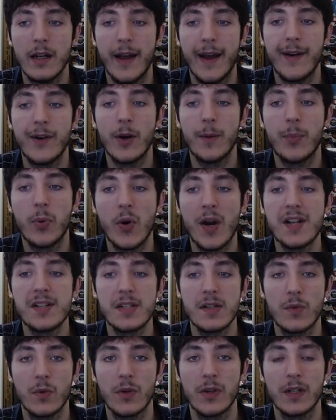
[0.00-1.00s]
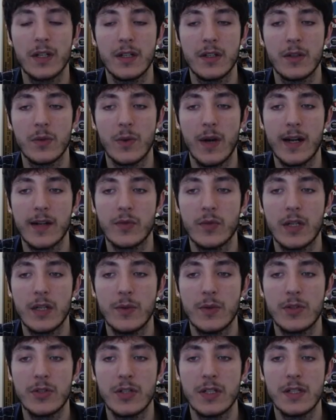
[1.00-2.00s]
In our present working directory,
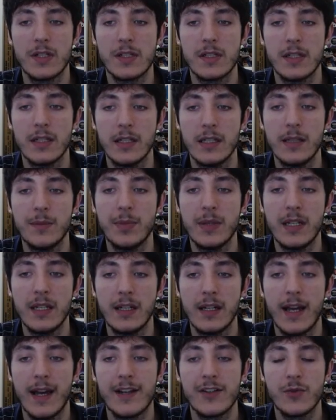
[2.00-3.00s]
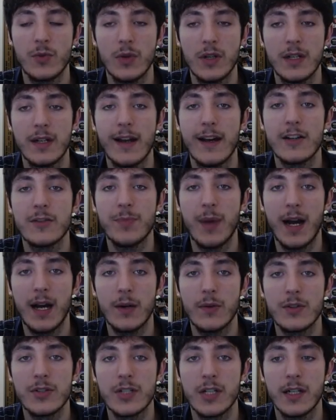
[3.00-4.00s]
which is
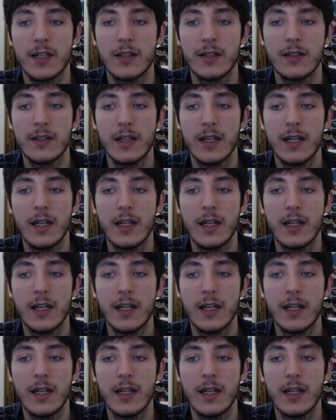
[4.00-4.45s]
ep-1-PowerShell,